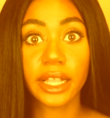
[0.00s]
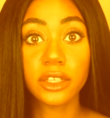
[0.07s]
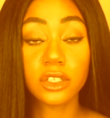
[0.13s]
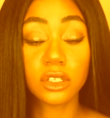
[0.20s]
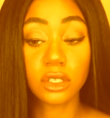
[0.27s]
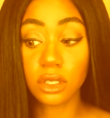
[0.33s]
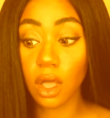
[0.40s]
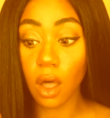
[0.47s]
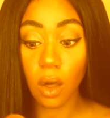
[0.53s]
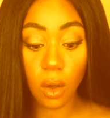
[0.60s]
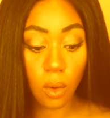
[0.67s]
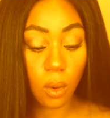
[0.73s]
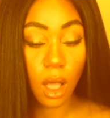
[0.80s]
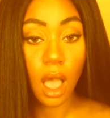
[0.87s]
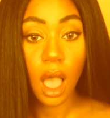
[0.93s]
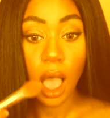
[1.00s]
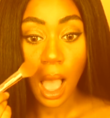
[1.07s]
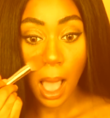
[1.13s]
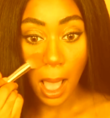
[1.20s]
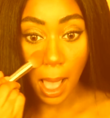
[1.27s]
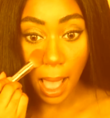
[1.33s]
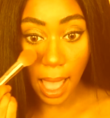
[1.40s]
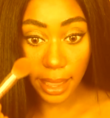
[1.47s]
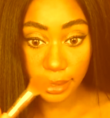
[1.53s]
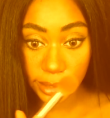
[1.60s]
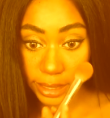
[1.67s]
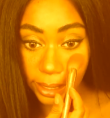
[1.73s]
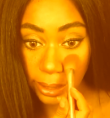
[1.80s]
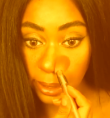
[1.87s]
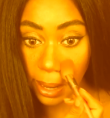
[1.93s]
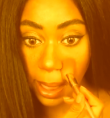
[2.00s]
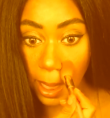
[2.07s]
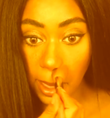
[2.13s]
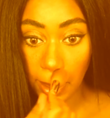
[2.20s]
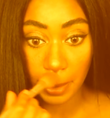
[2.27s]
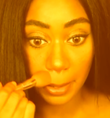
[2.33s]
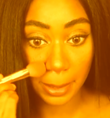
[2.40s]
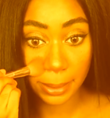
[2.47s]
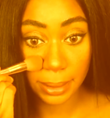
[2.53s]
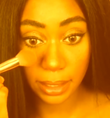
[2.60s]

It is so hot in here, y'all.